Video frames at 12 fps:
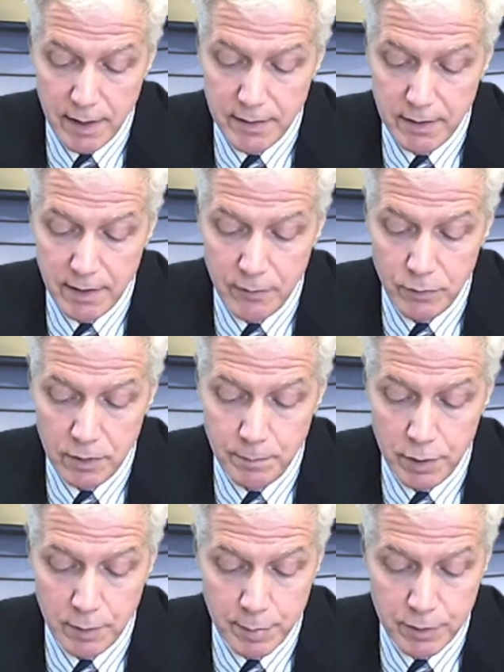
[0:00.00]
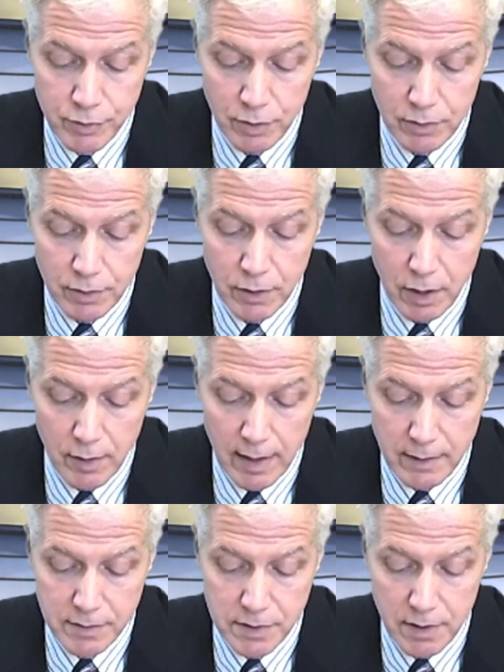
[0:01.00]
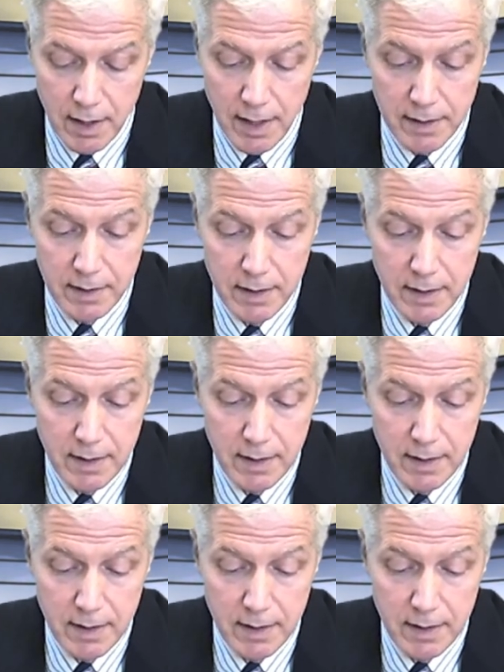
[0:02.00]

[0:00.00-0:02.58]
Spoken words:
I think they would have put a patrol car outside.